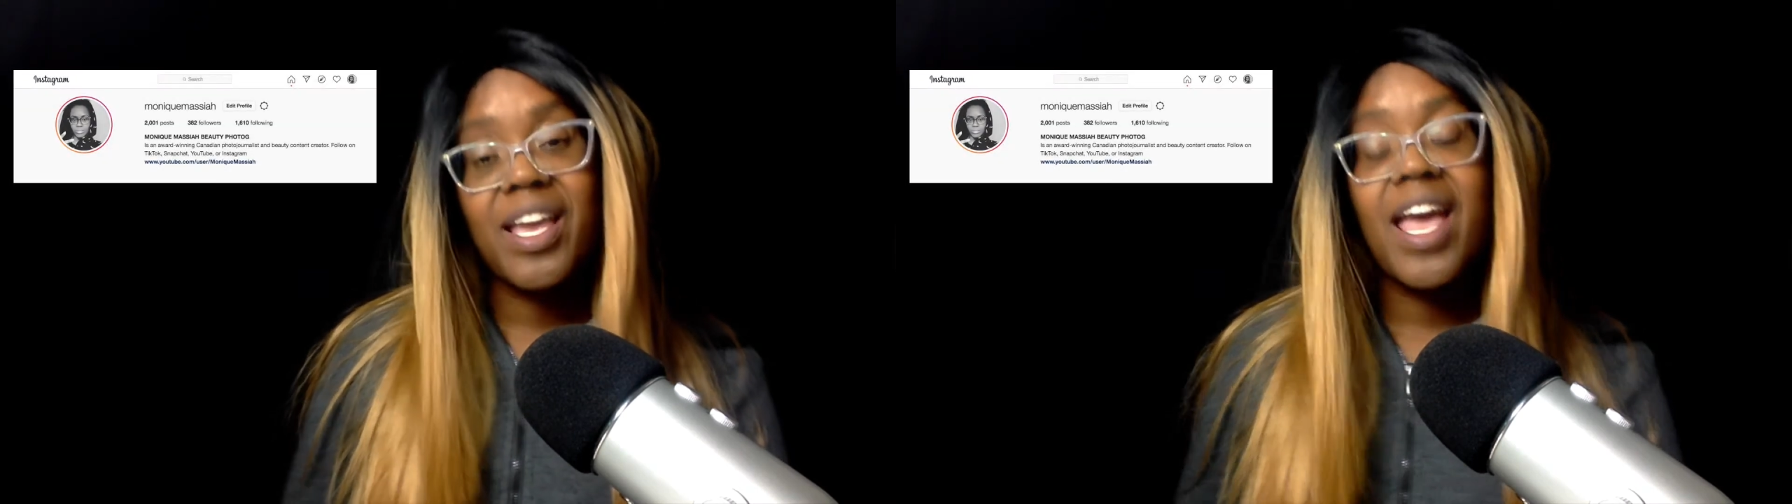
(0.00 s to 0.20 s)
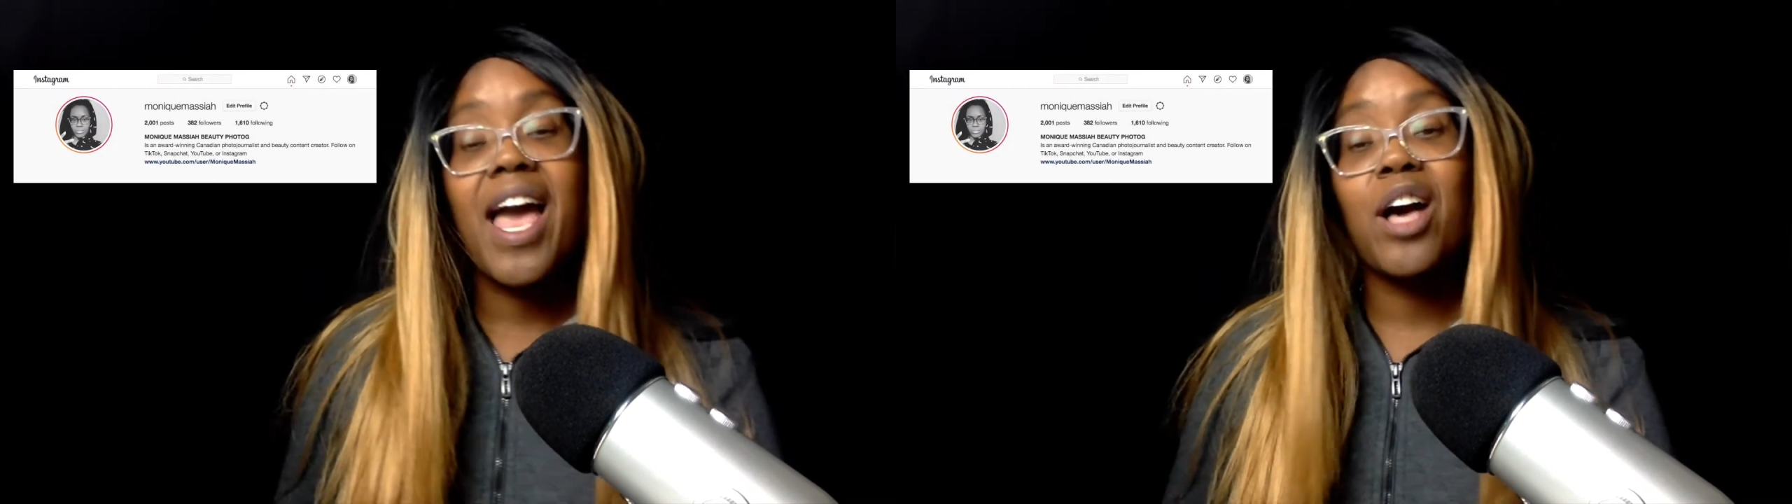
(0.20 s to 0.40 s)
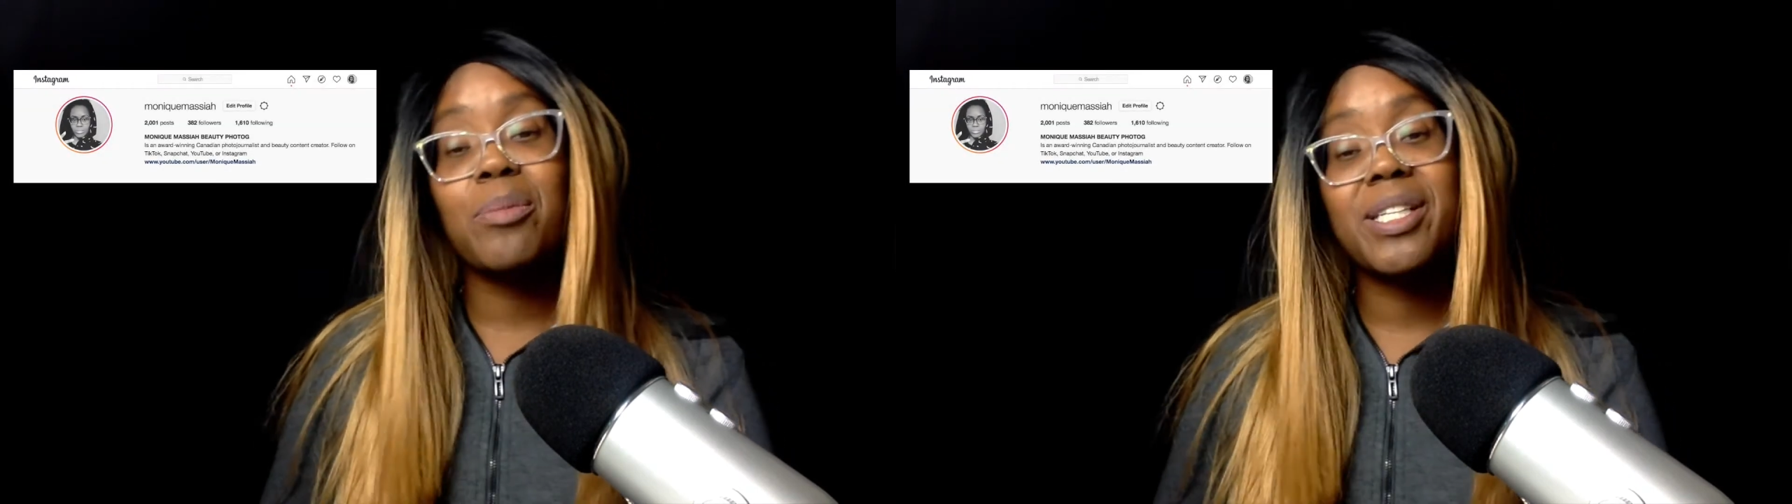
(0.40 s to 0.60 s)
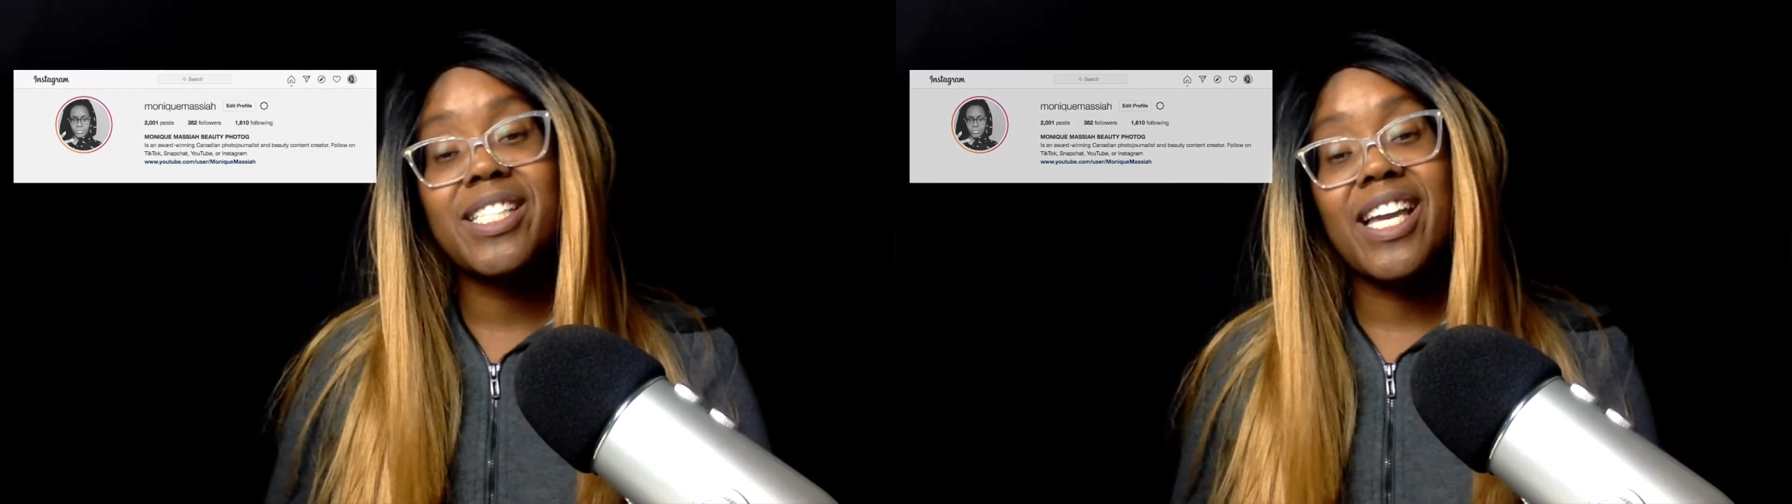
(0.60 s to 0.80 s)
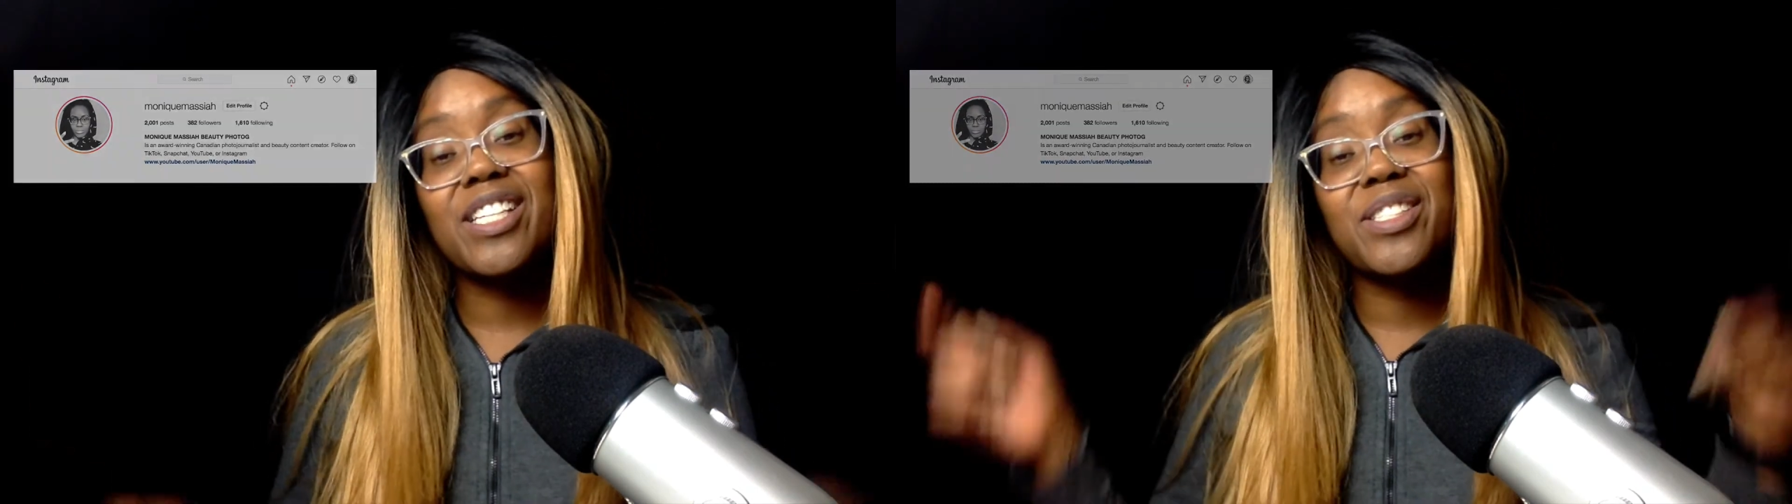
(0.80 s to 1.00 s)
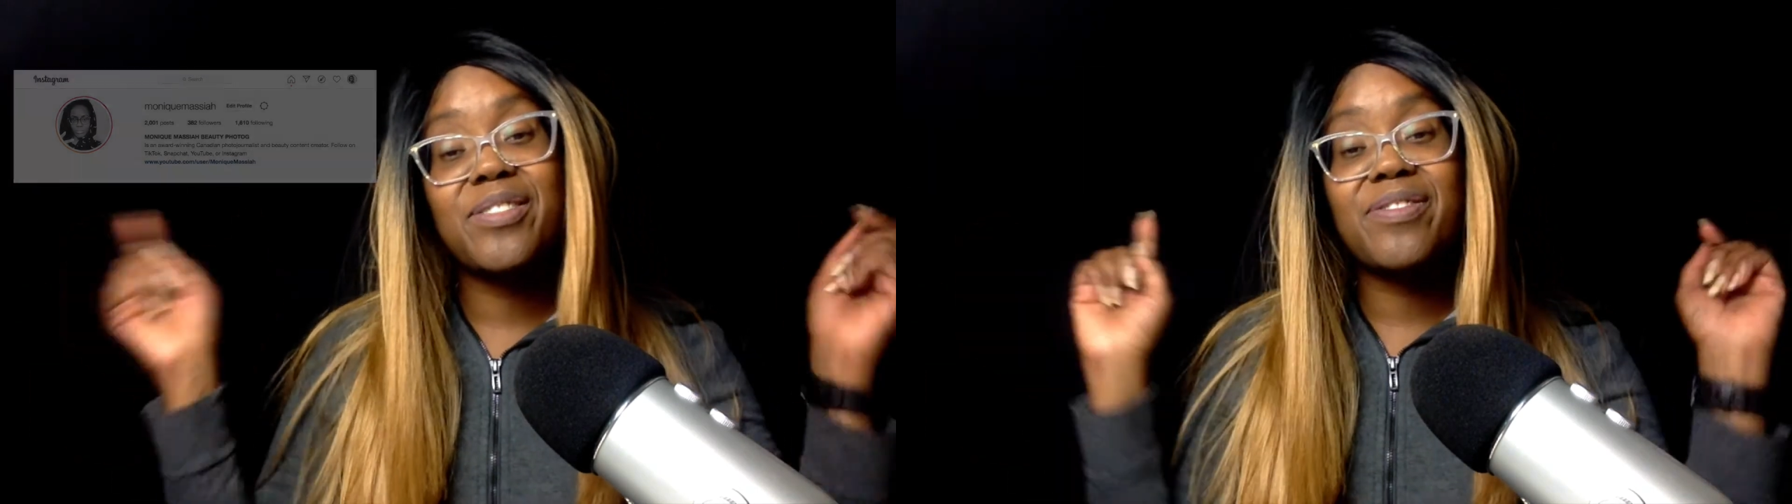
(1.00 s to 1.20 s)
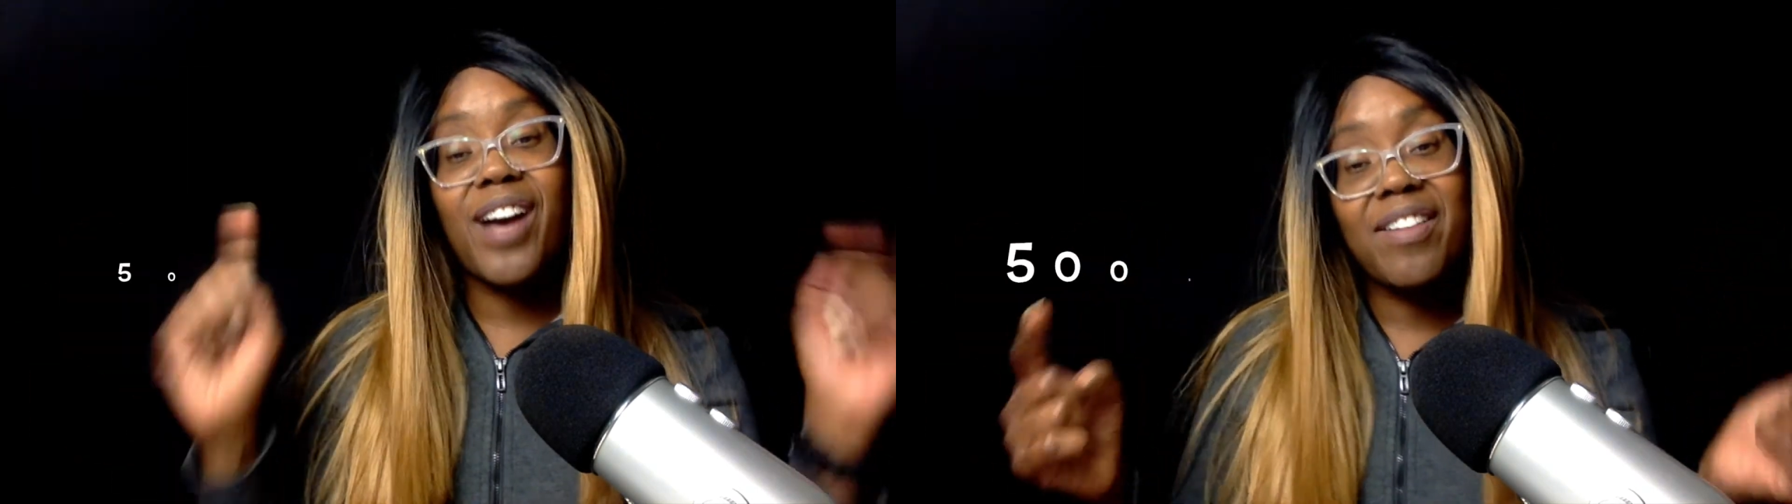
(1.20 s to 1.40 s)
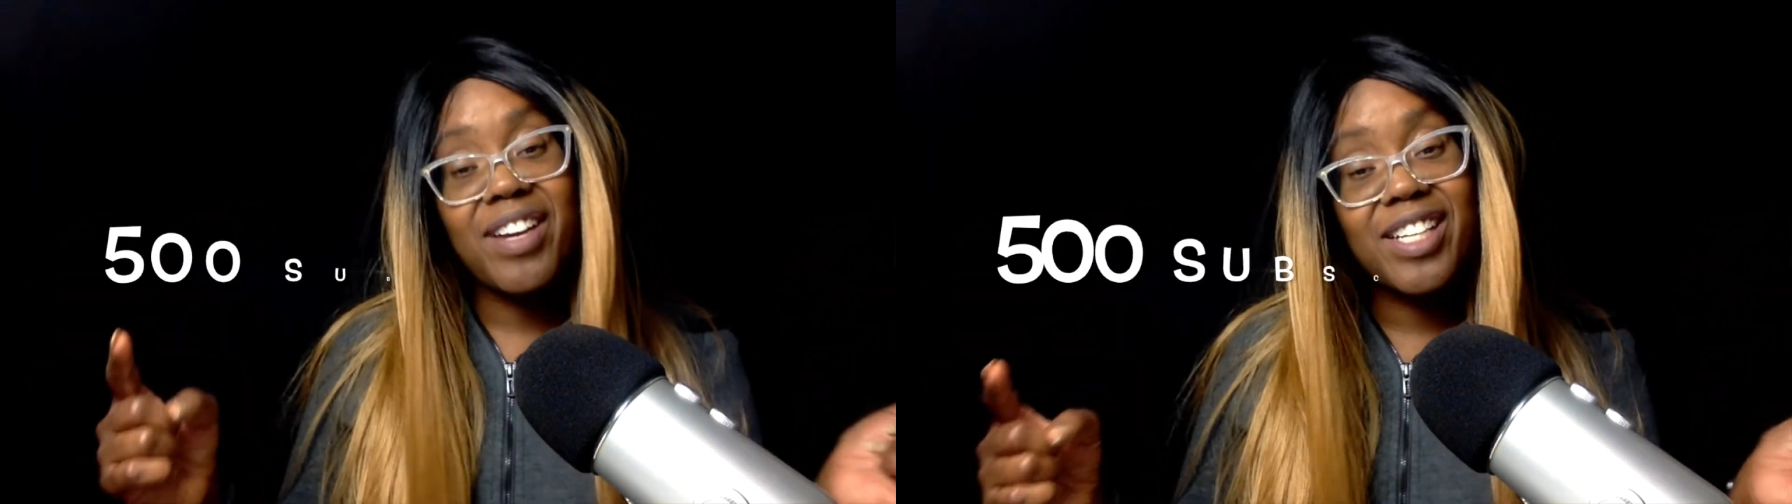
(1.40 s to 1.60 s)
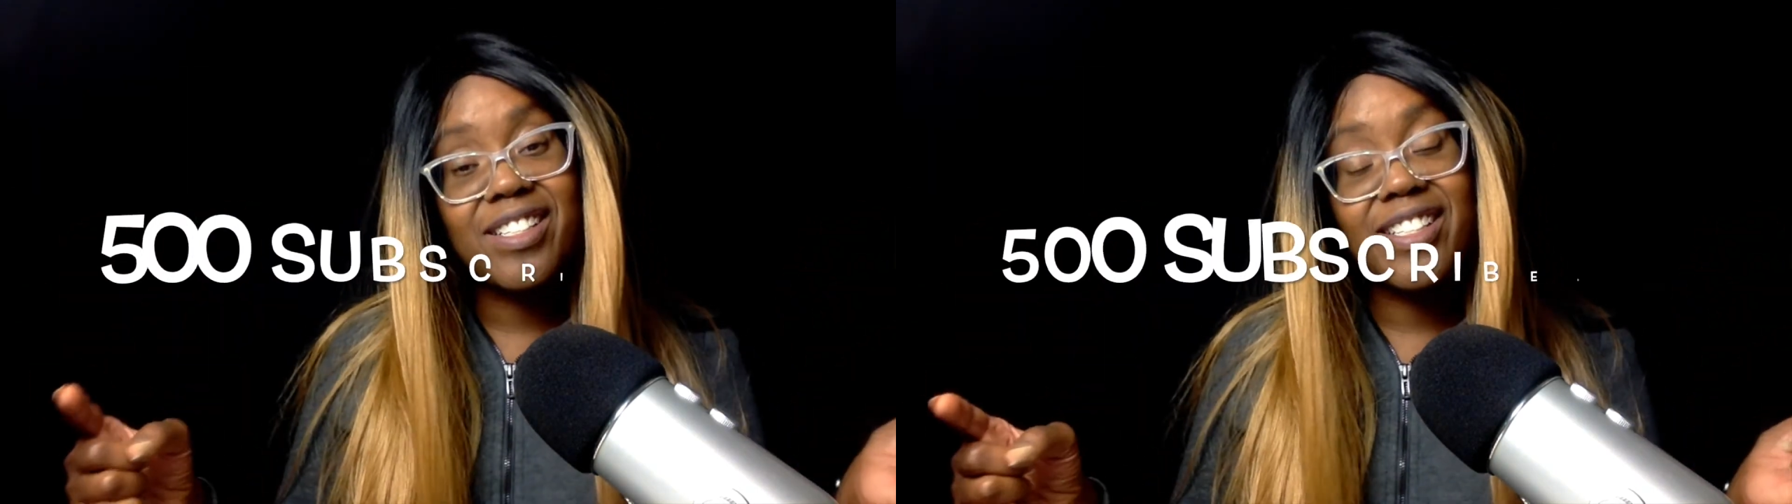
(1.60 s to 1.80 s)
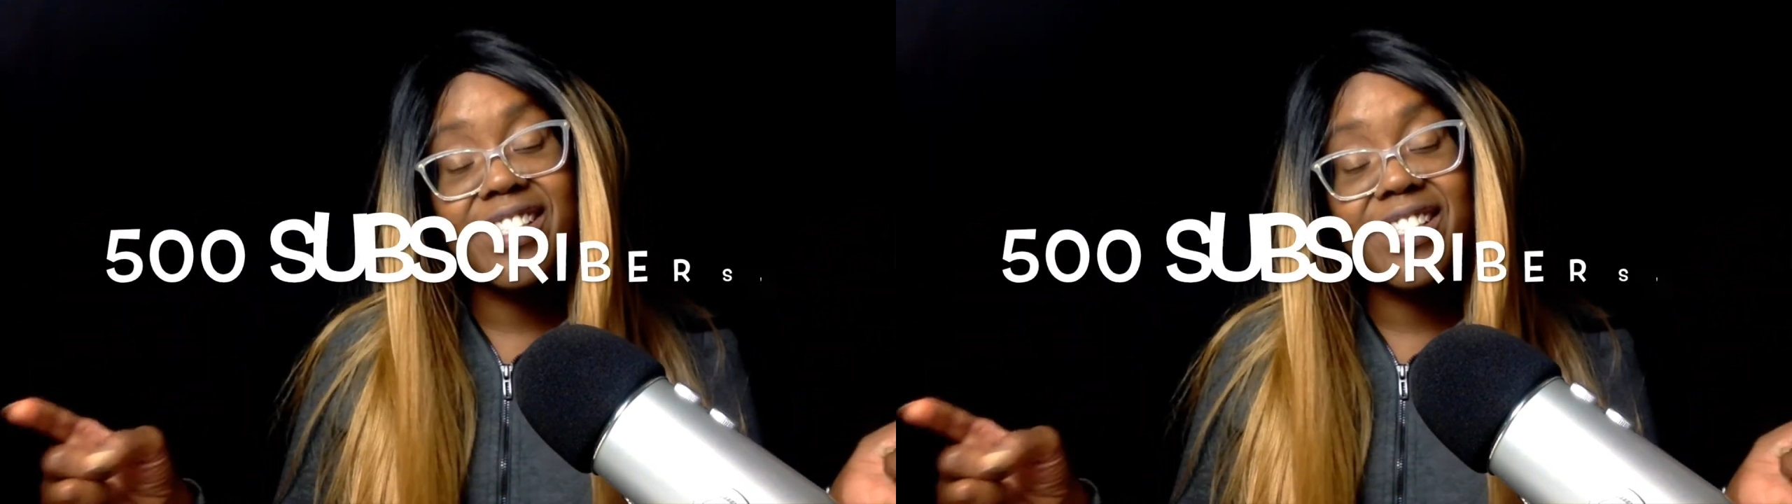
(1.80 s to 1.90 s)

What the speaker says: Help me to get to 500